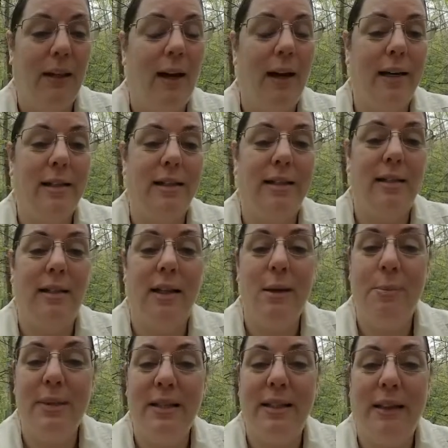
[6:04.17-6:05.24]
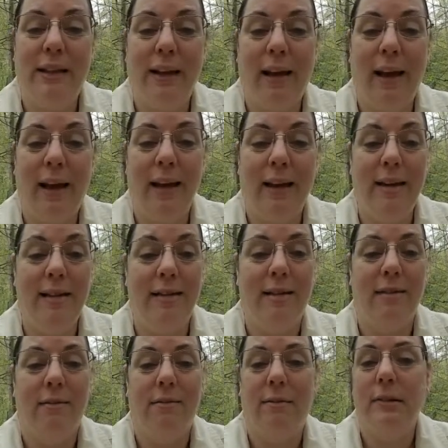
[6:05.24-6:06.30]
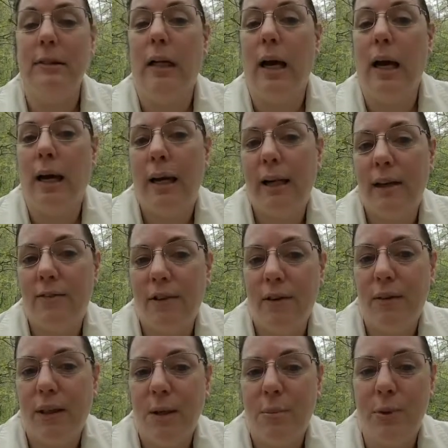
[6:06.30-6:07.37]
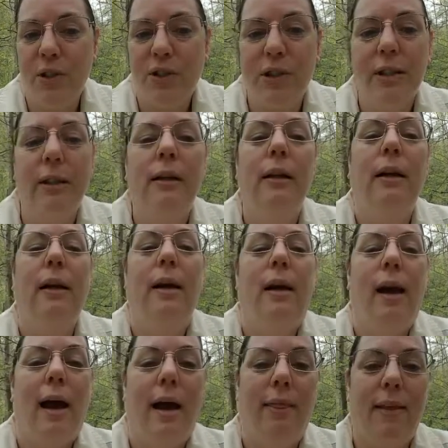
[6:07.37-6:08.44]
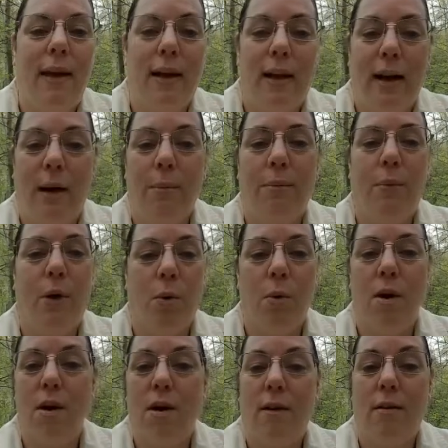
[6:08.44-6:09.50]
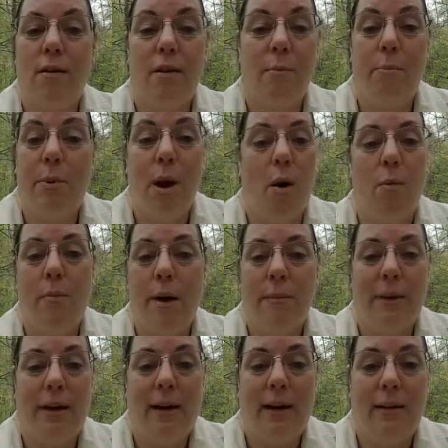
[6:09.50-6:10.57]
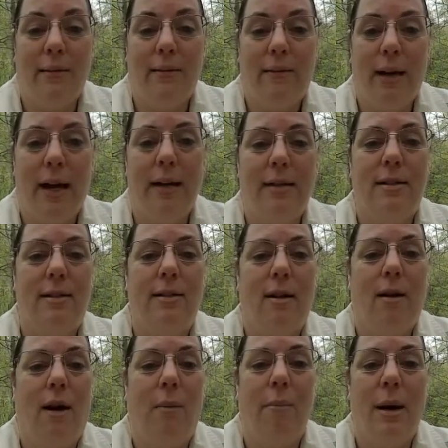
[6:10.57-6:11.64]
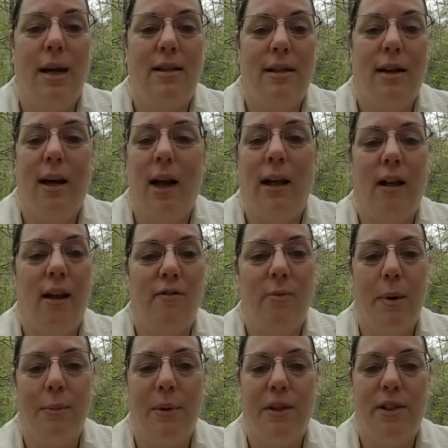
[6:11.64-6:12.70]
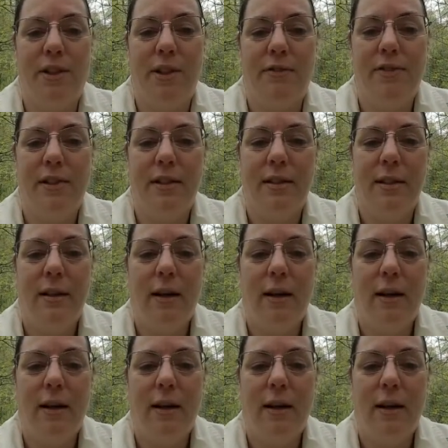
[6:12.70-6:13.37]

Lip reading: I can sleep until 8, 9 if I really push it, and then get up, go to work, be home by midnight. It's amazing. I love my mid shifts.